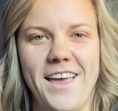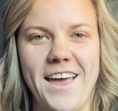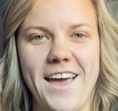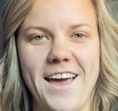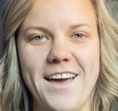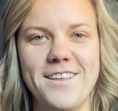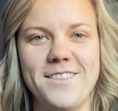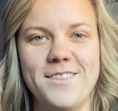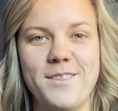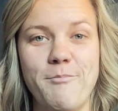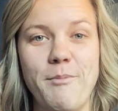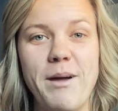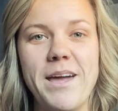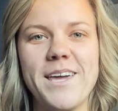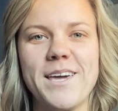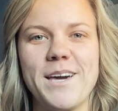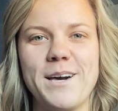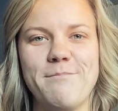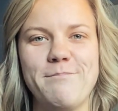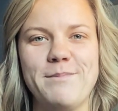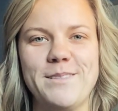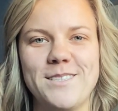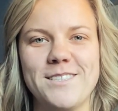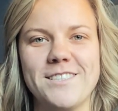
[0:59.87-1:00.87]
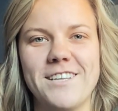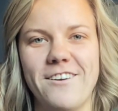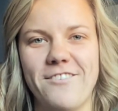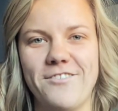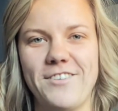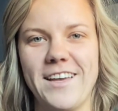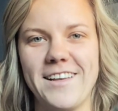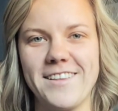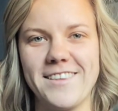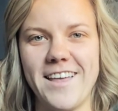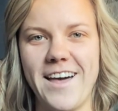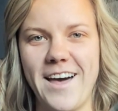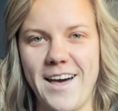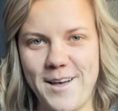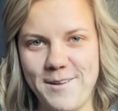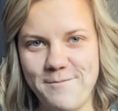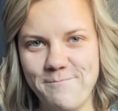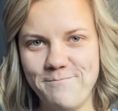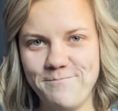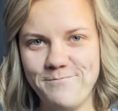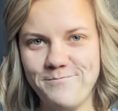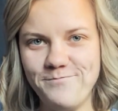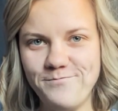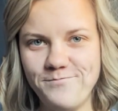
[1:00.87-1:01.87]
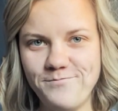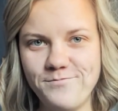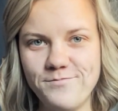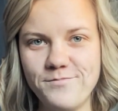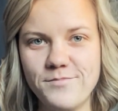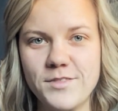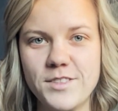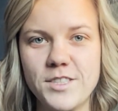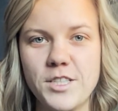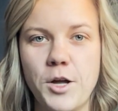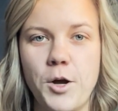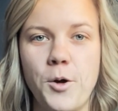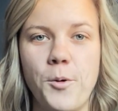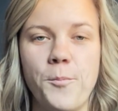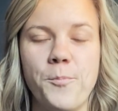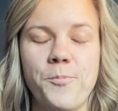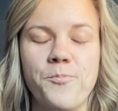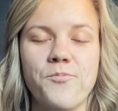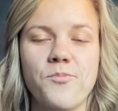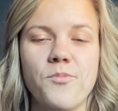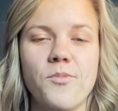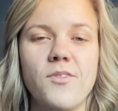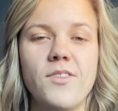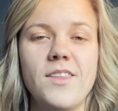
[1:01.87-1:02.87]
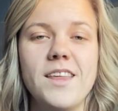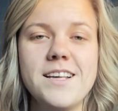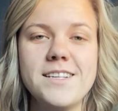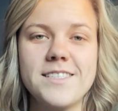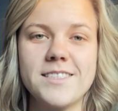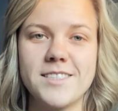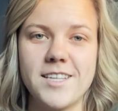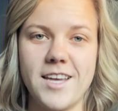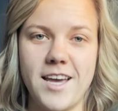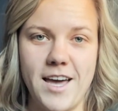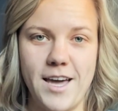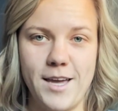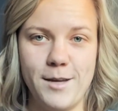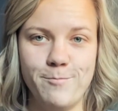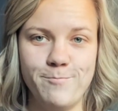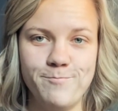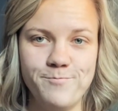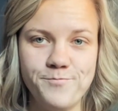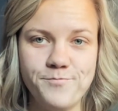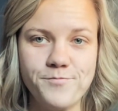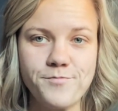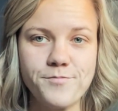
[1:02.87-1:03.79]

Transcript: and the makeup and stuff like that. So this time